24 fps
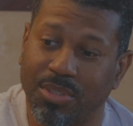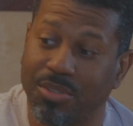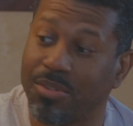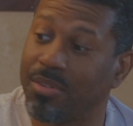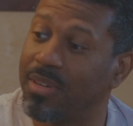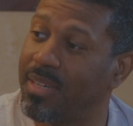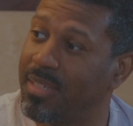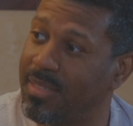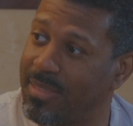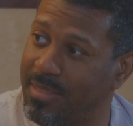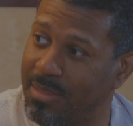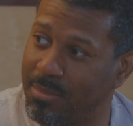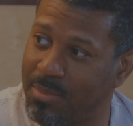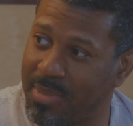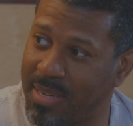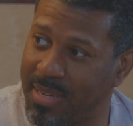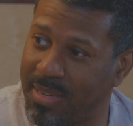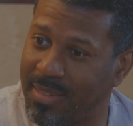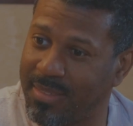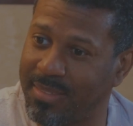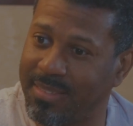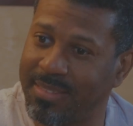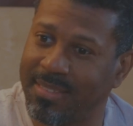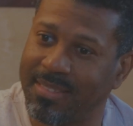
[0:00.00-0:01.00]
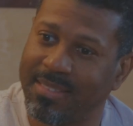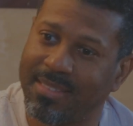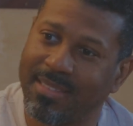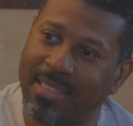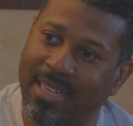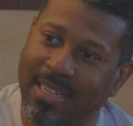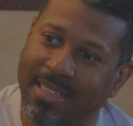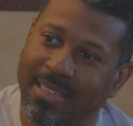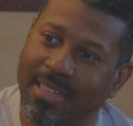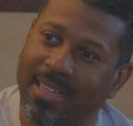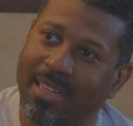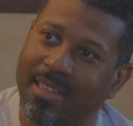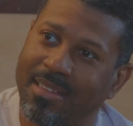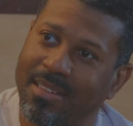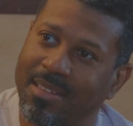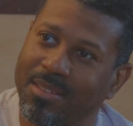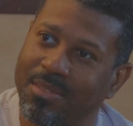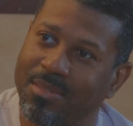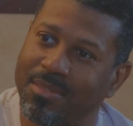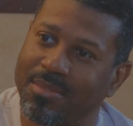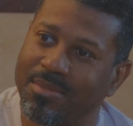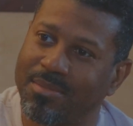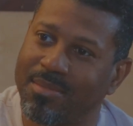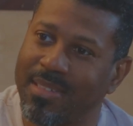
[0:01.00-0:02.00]
crazy about it is,
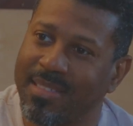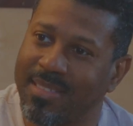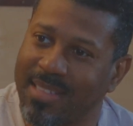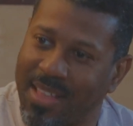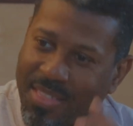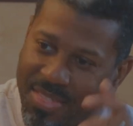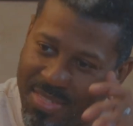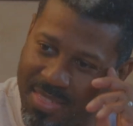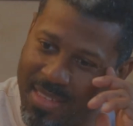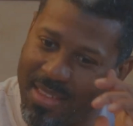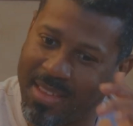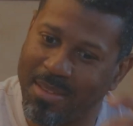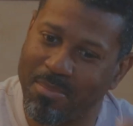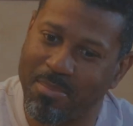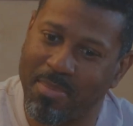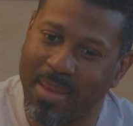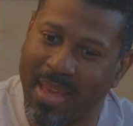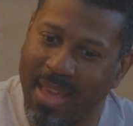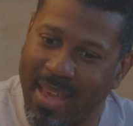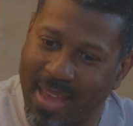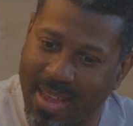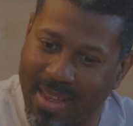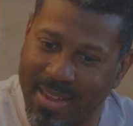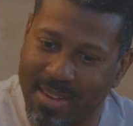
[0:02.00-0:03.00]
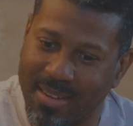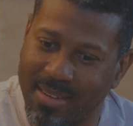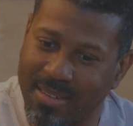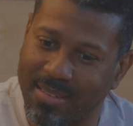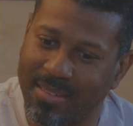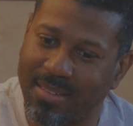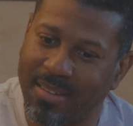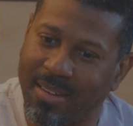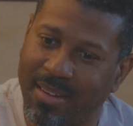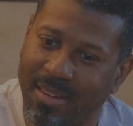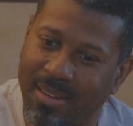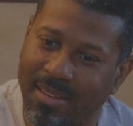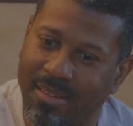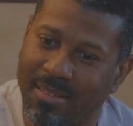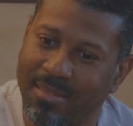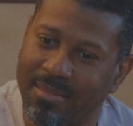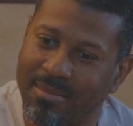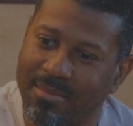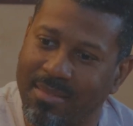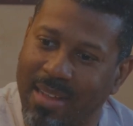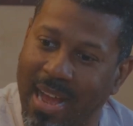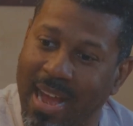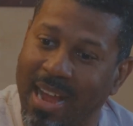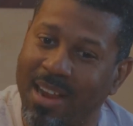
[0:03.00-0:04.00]
as I think back,
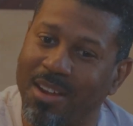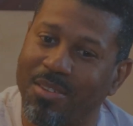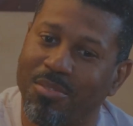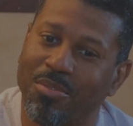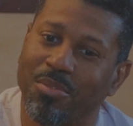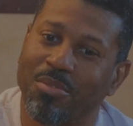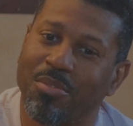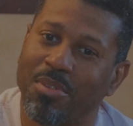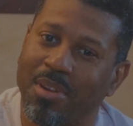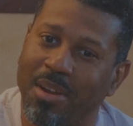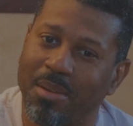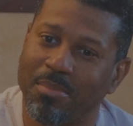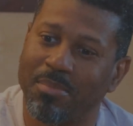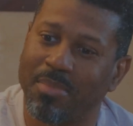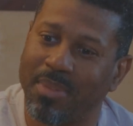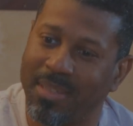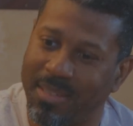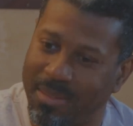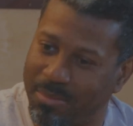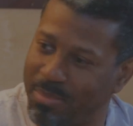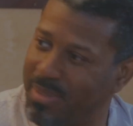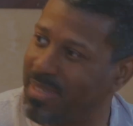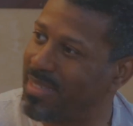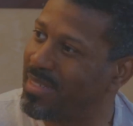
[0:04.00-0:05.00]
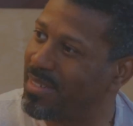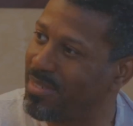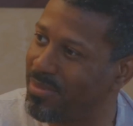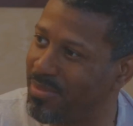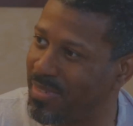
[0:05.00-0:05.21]
I grew up in a blended